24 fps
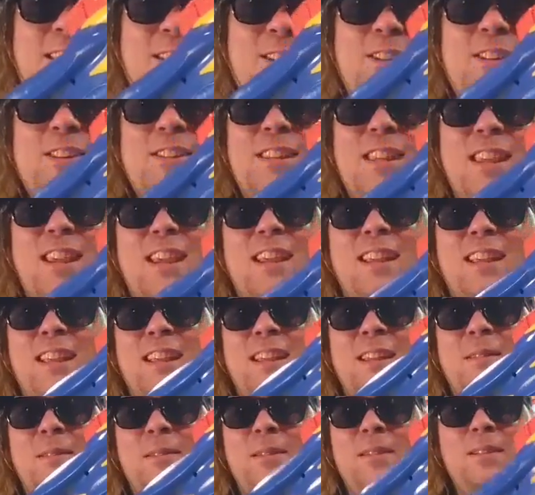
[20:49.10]
You just can't
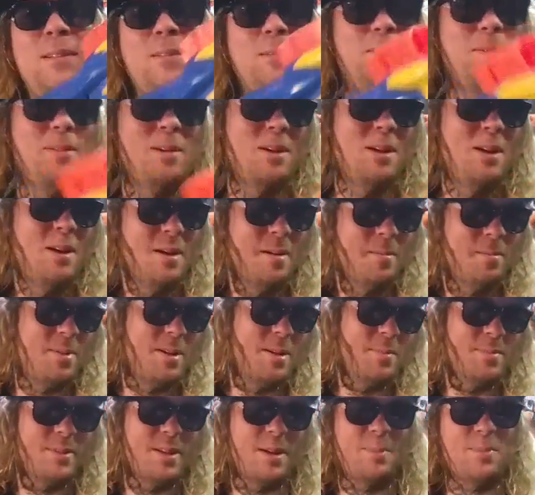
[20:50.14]
get it
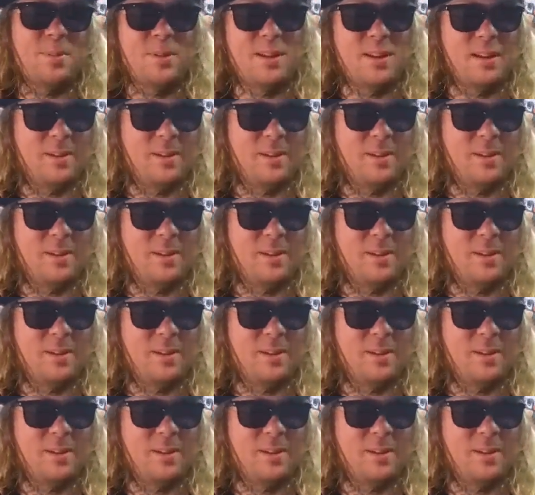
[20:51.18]
pumped up